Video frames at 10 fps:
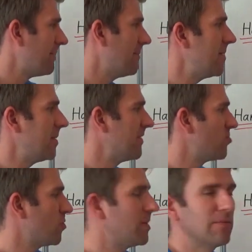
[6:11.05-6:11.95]
Maybe
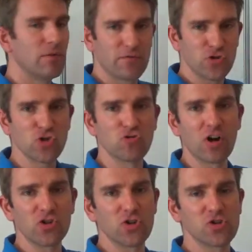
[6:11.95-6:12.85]
gives you a bit more of a
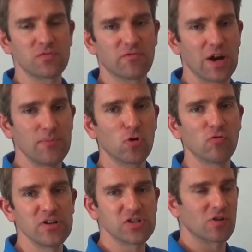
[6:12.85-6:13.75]
structure to frame your
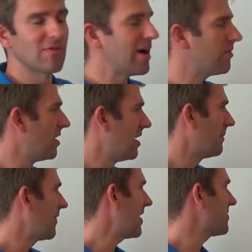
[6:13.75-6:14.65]
risk around.
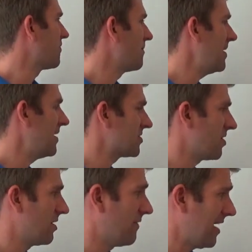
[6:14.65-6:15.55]
But that for me is
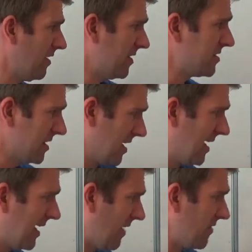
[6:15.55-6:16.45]
kind of how this
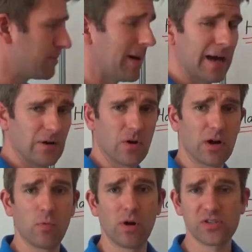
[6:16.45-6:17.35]
pattern
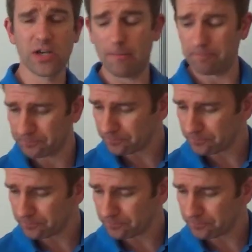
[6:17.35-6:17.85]
kind of works out.